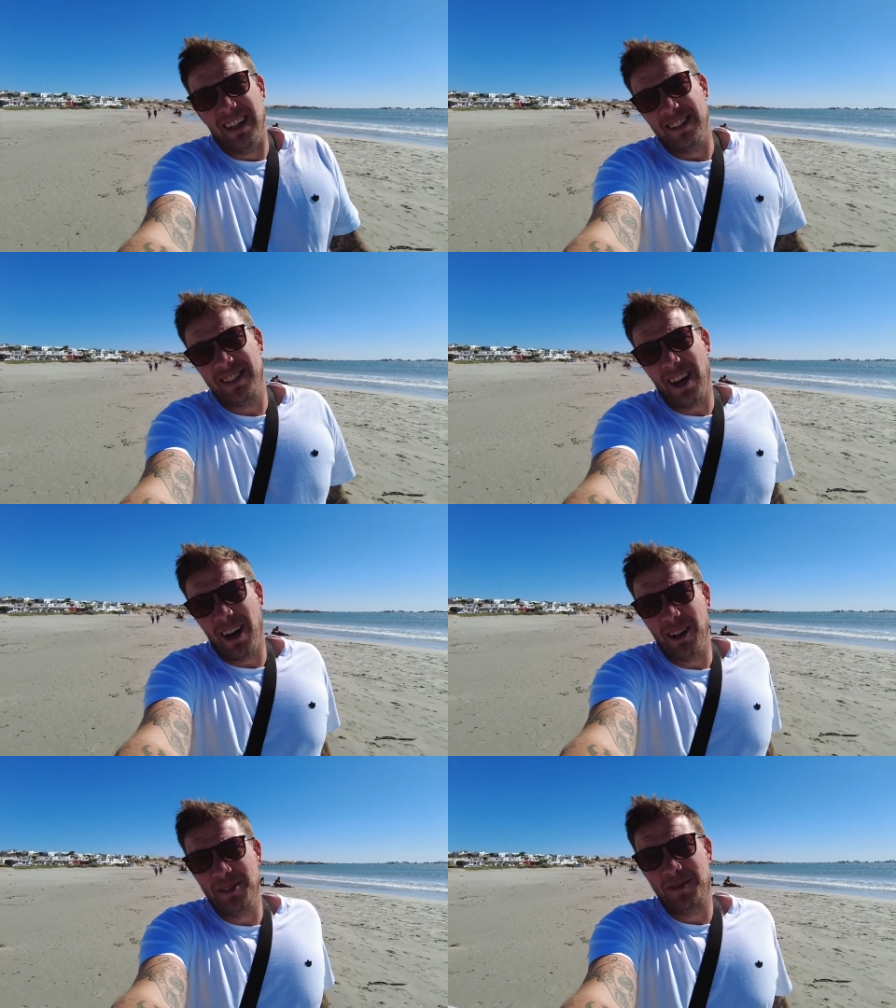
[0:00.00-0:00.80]

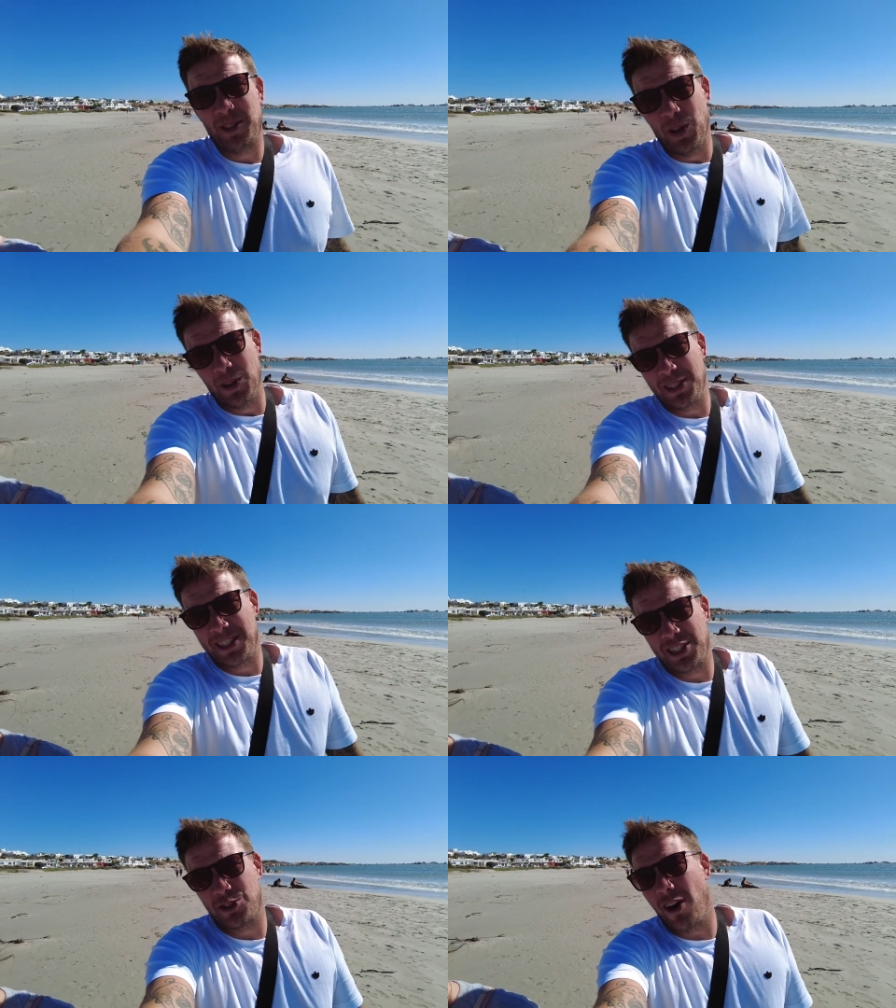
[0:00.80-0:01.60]
So, George
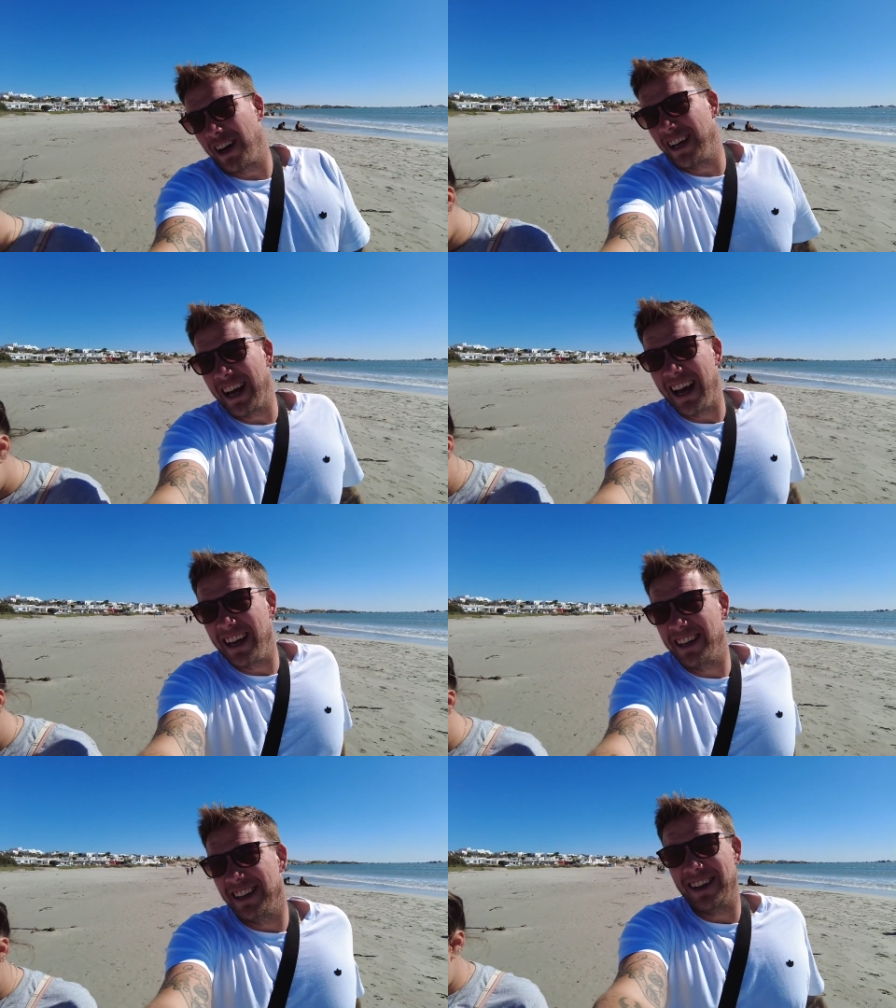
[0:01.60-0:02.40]
has struck
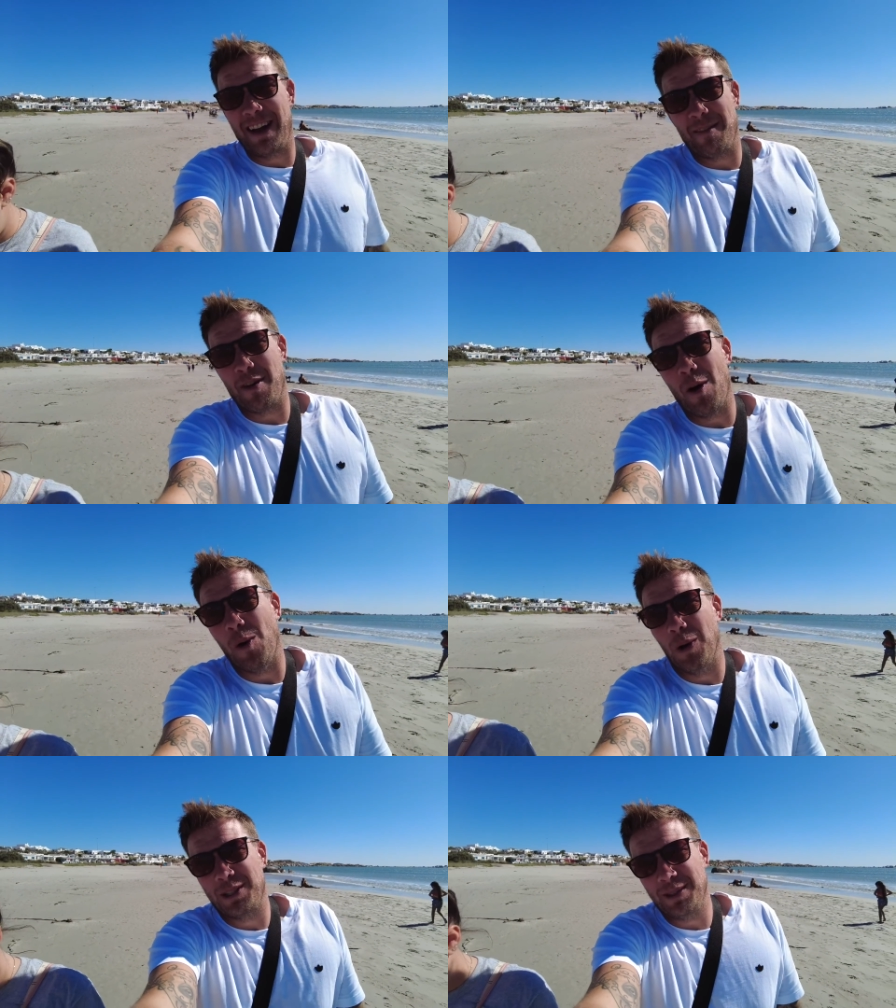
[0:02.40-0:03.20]
again, another
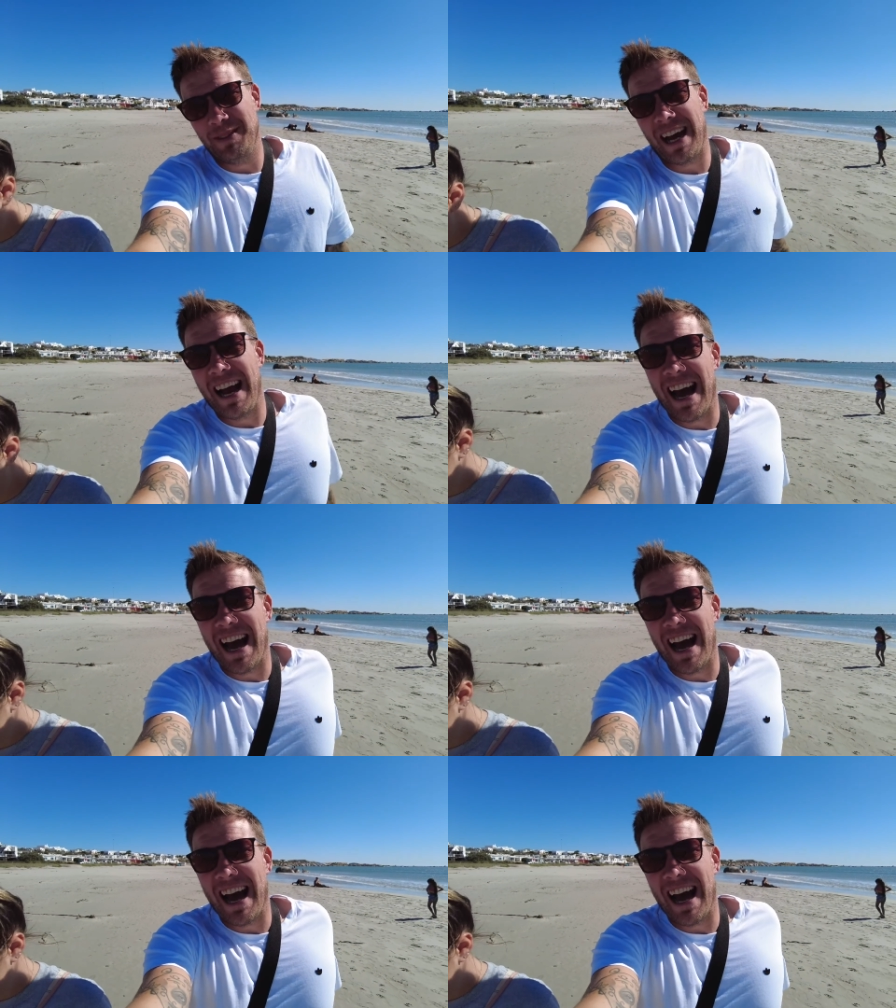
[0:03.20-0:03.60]
awesome day